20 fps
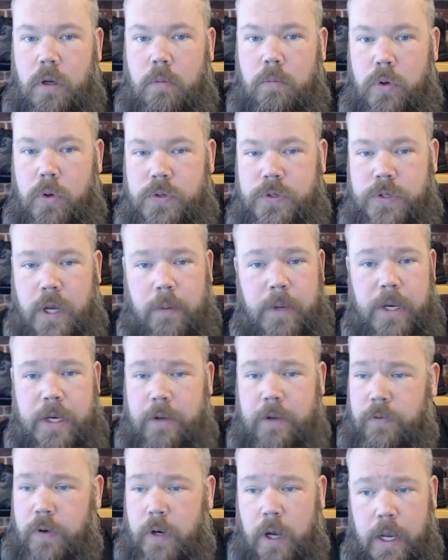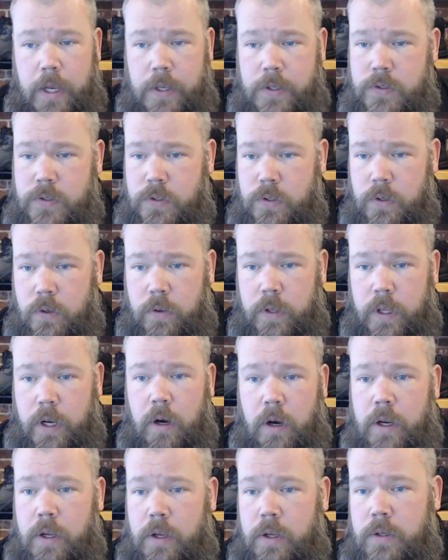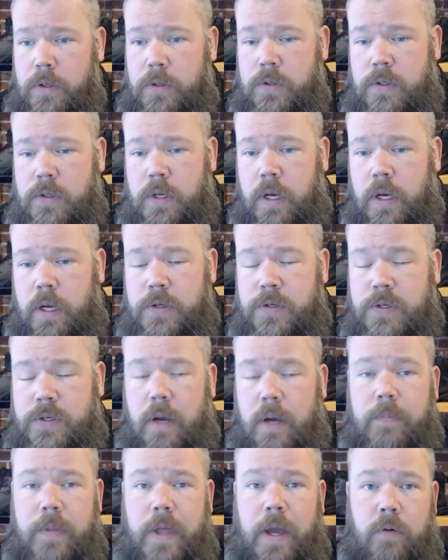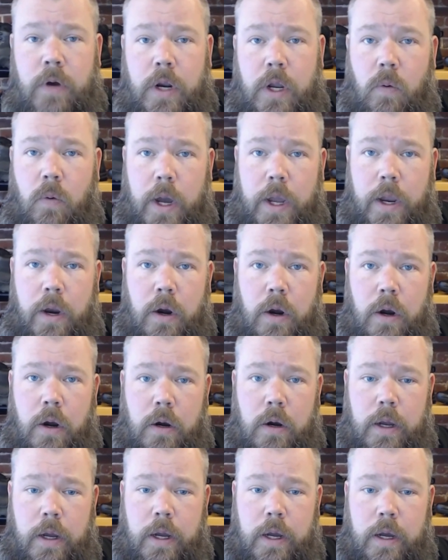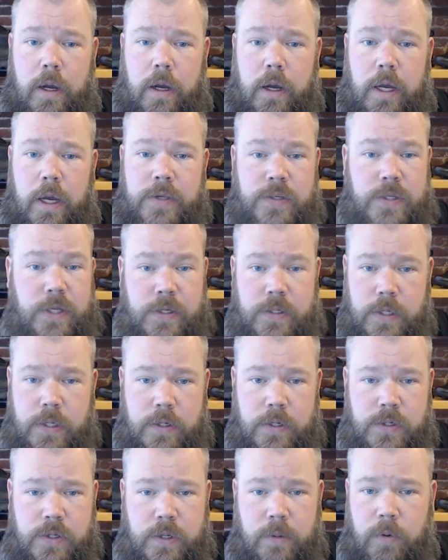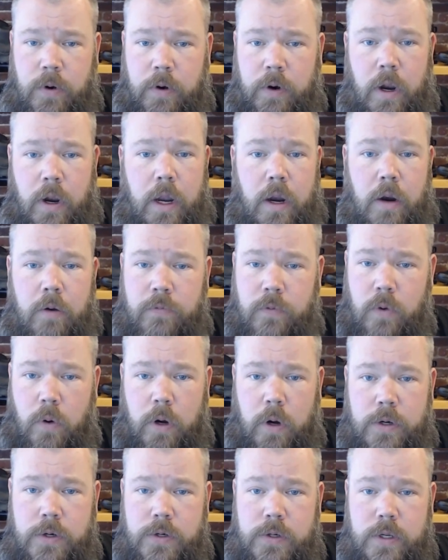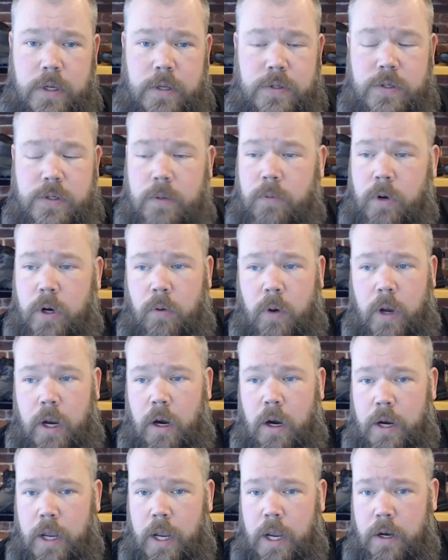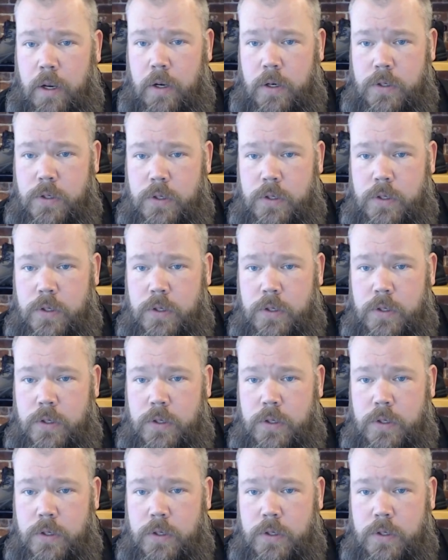Boots come in different heights, so there is some that require a 6-inch, some require a 4-inch, and some require an 8-inch.